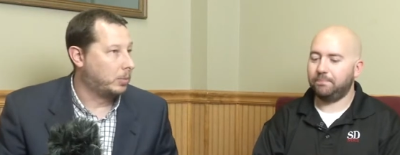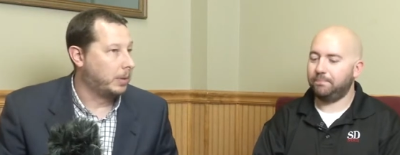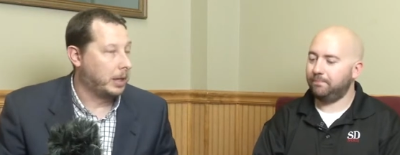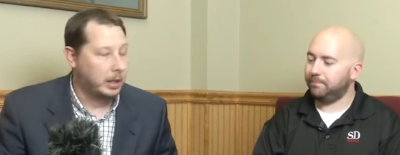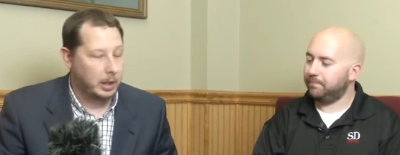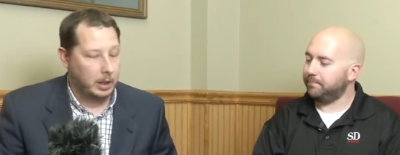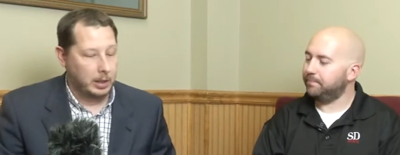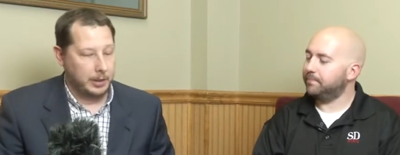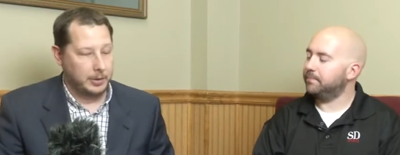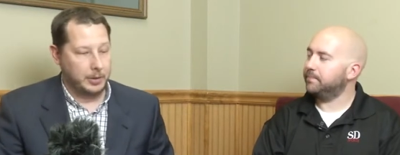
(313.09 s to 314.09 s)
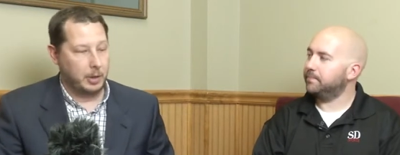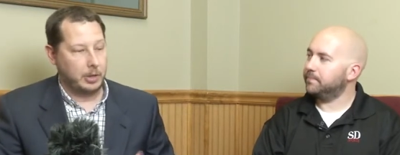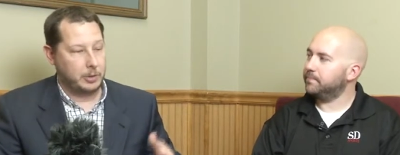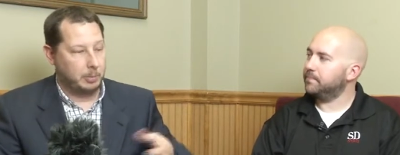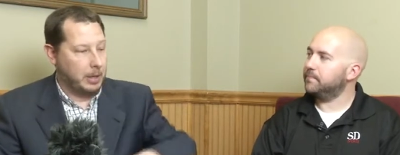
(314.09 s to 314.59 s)
Speaker 1: Uh, you know, they'll
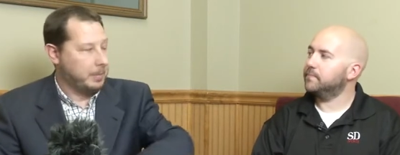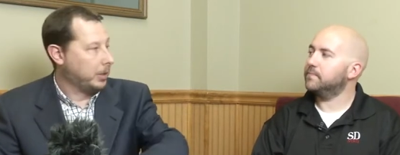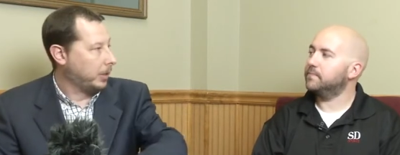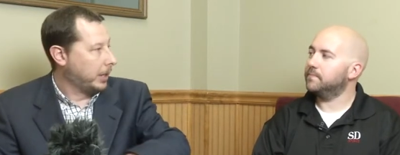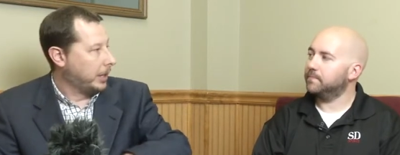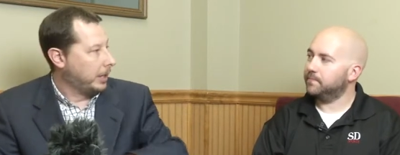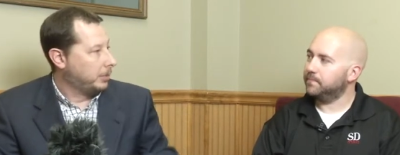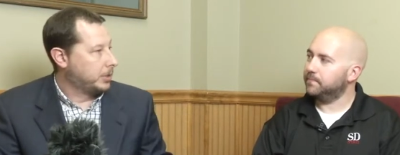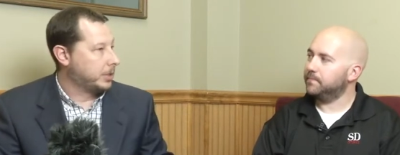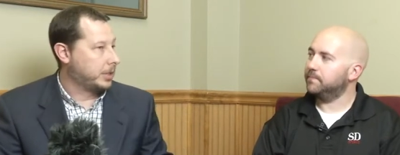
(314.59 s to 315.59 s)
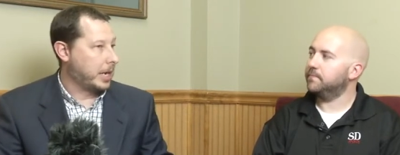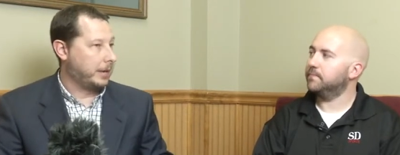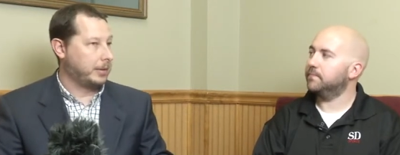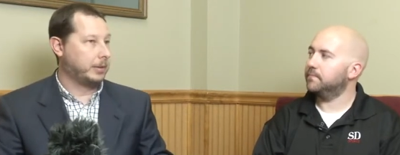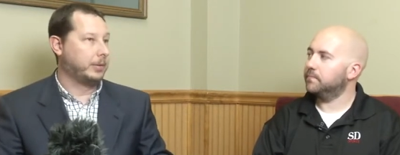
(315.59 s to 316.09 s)
also play at Middle Area, which is kind of,
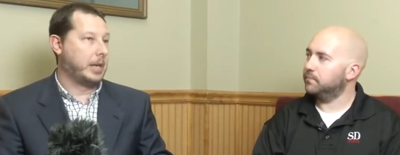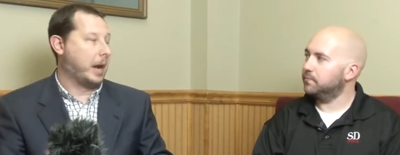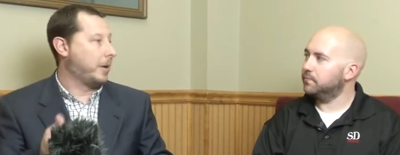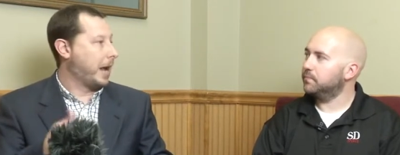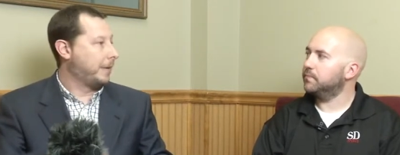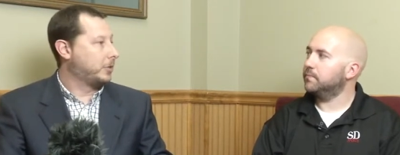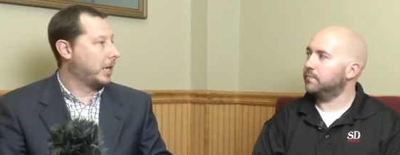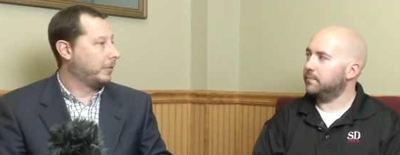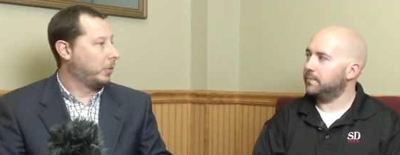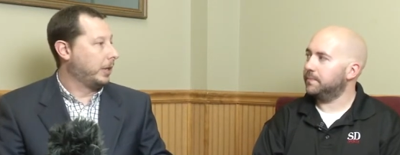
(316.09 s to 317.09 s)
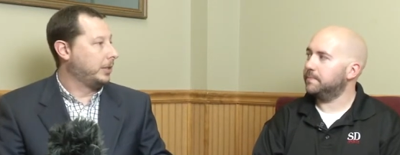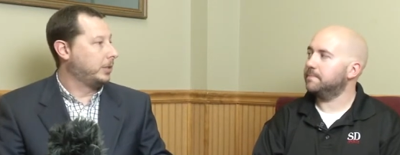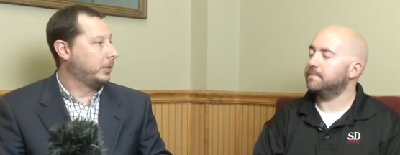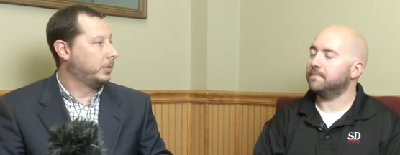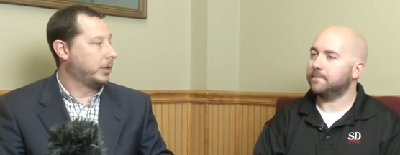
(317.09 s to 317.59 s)
you know, an hour and a half drive away,
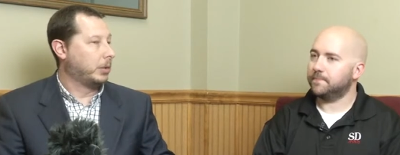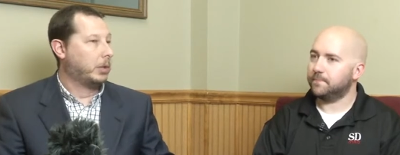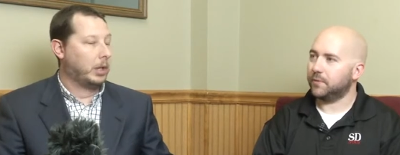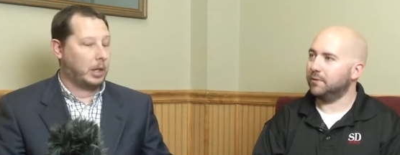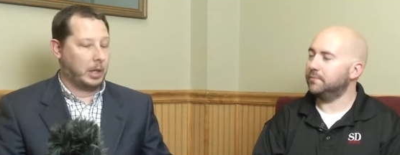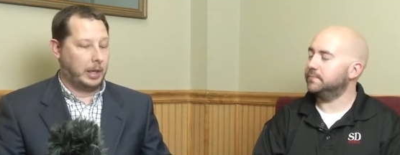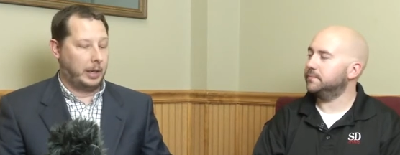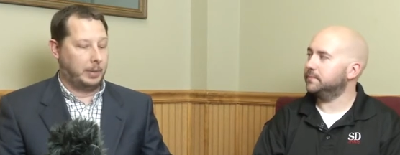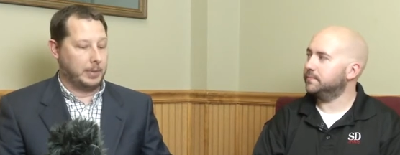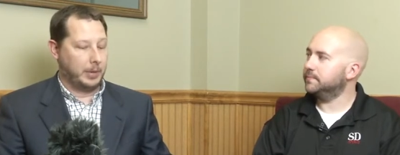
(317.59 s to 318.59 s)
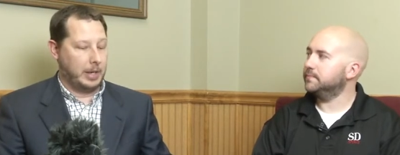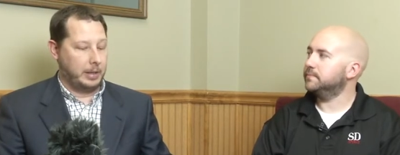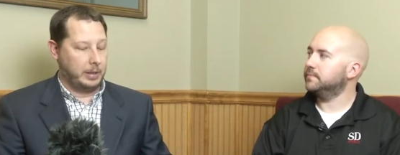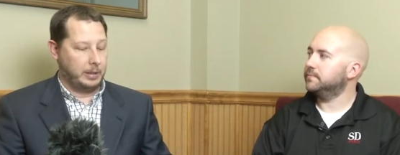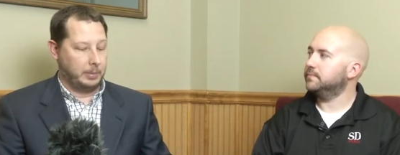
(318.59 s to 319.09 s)
too. So, yep. um, you know,
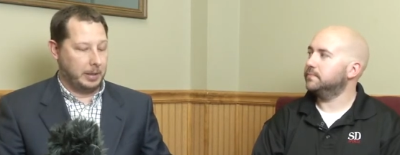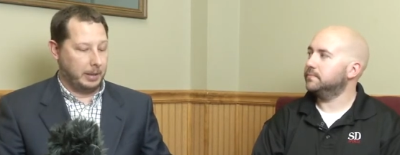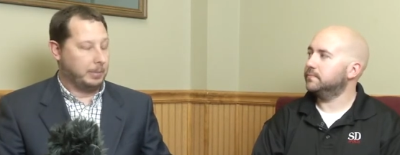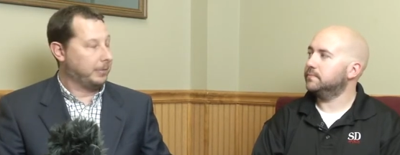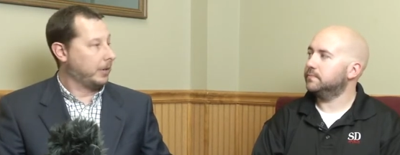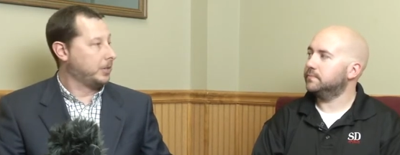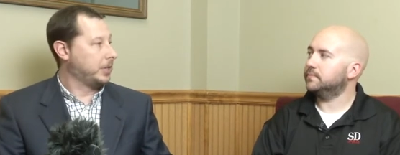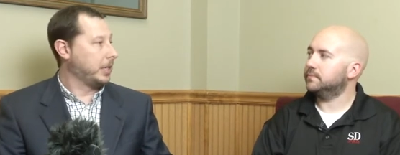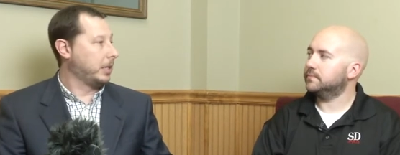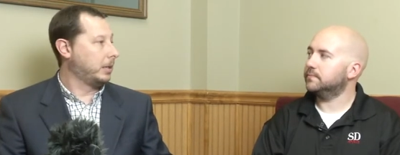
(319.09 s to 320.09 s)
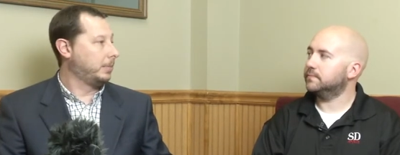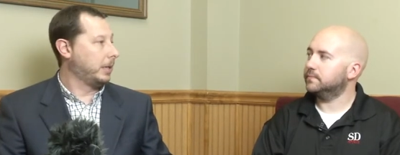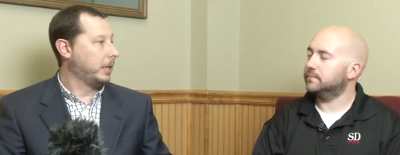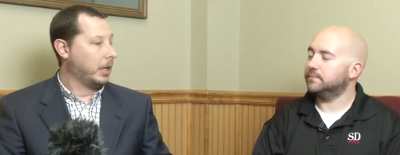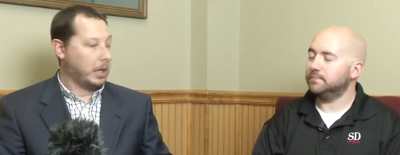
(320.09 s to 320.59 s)
it'll be, it'll be fun seeing him.
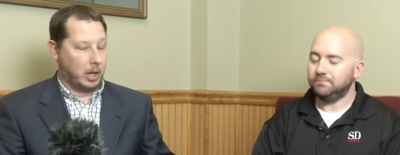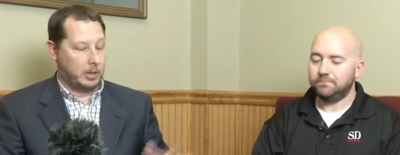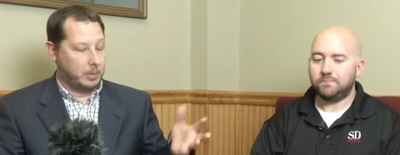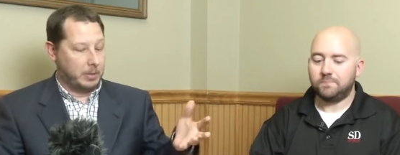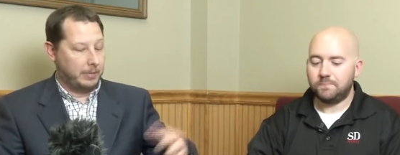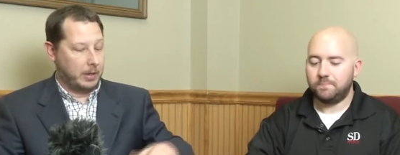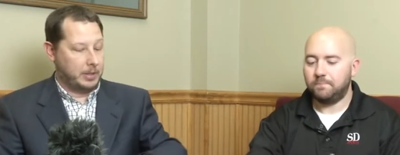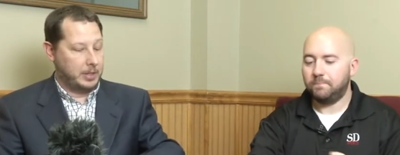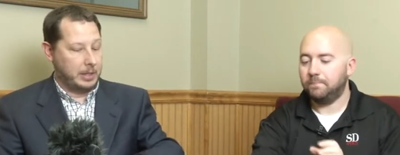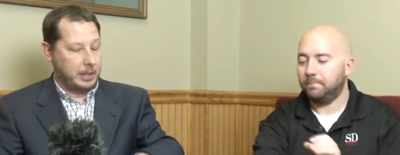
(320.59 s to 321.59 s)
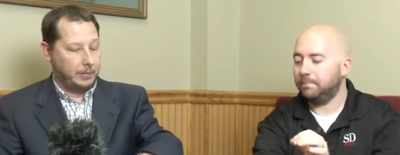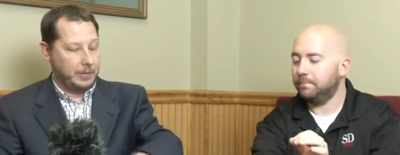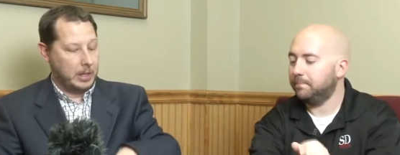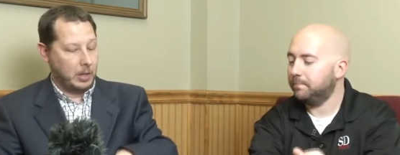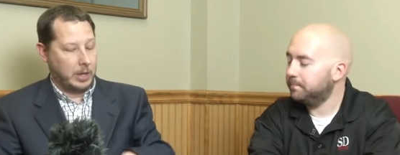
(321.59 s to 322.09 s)
And it'll also be fun seeing
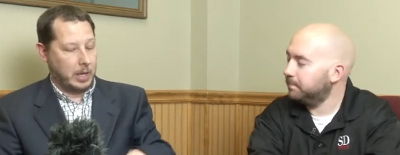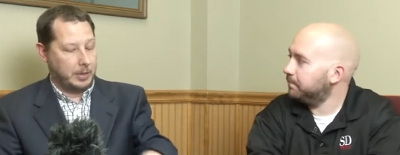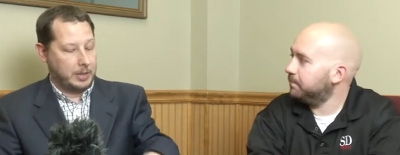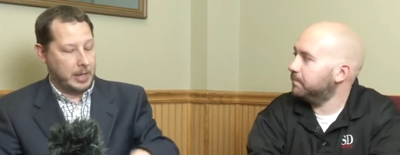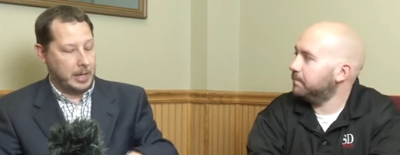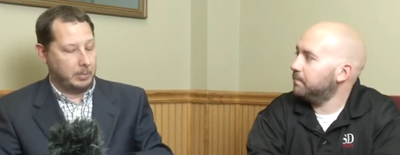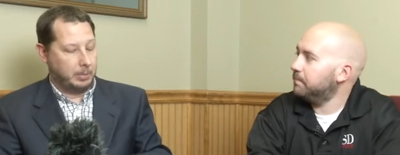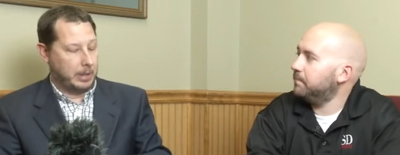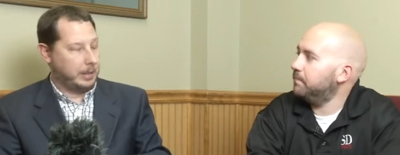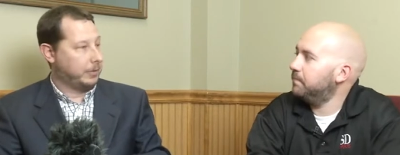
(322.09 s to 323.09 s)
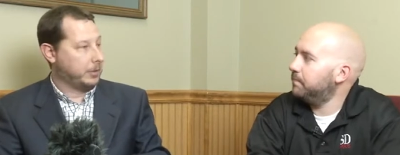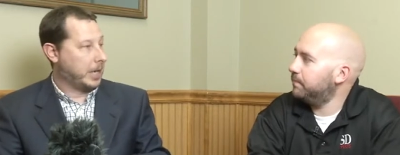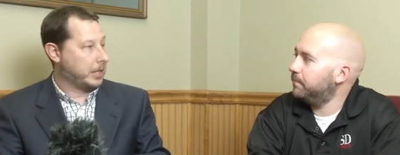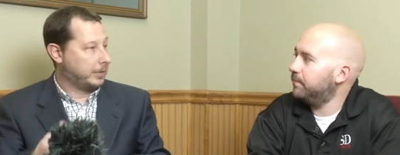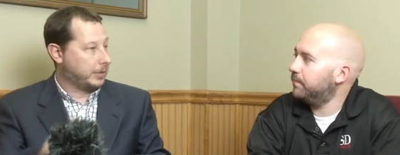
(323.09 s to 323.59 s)
Delfinco and Andre Statham play for
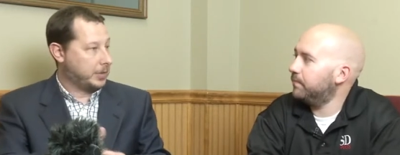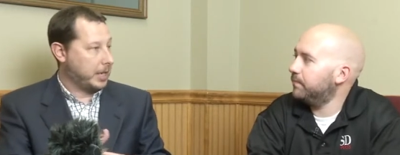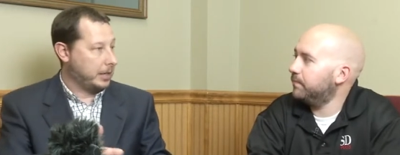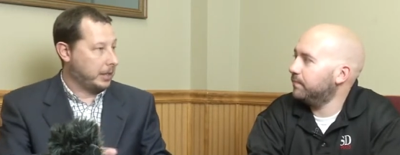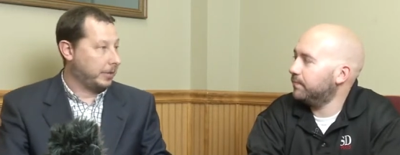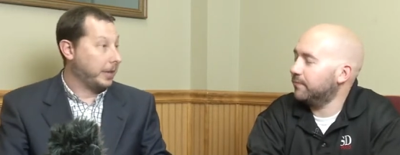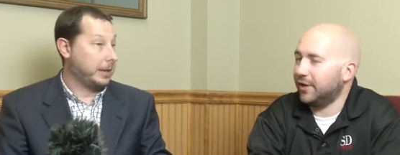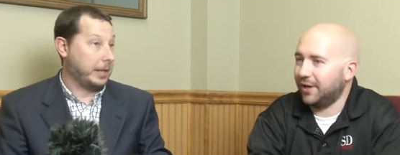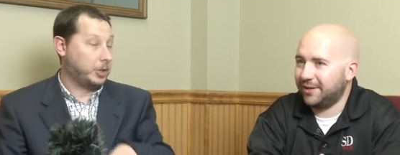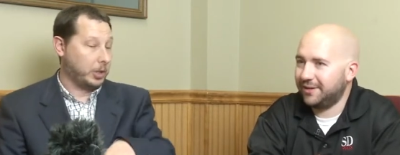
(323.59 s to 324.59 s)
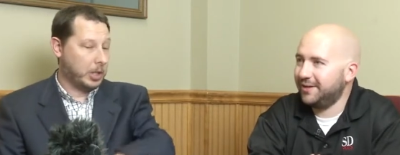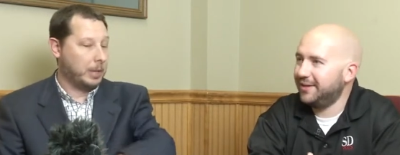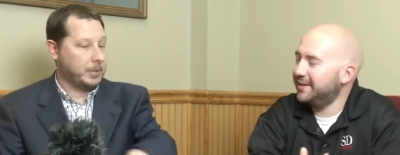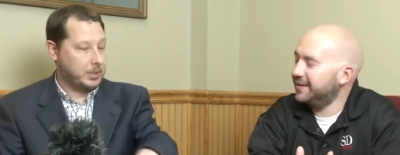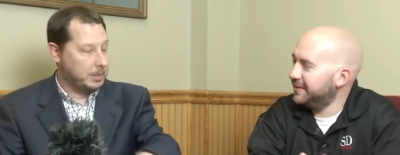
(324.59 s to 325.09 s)
Jacksonville State. You know, they, yeah. they should come to
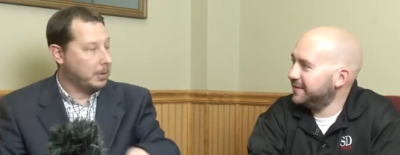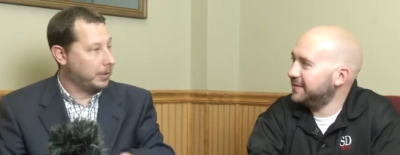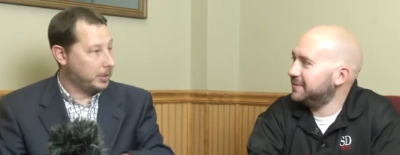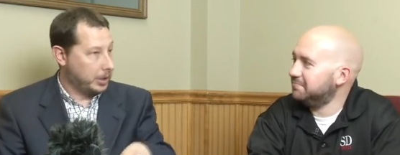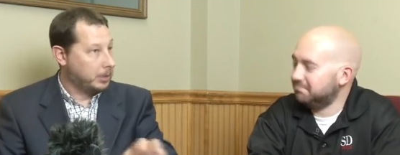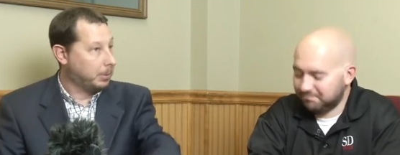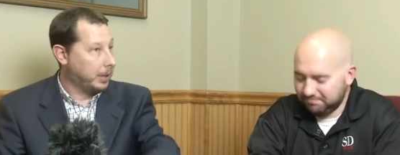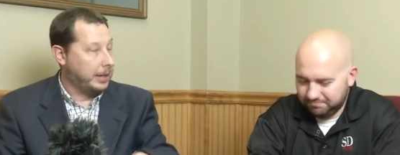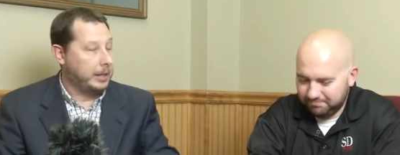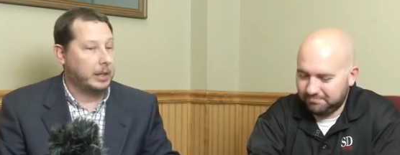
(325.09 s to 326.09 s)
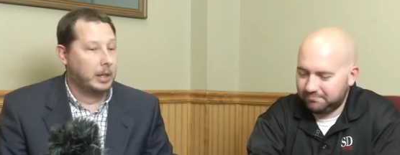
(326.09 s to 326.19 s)
SEMO this year mm-hmm. and play. And,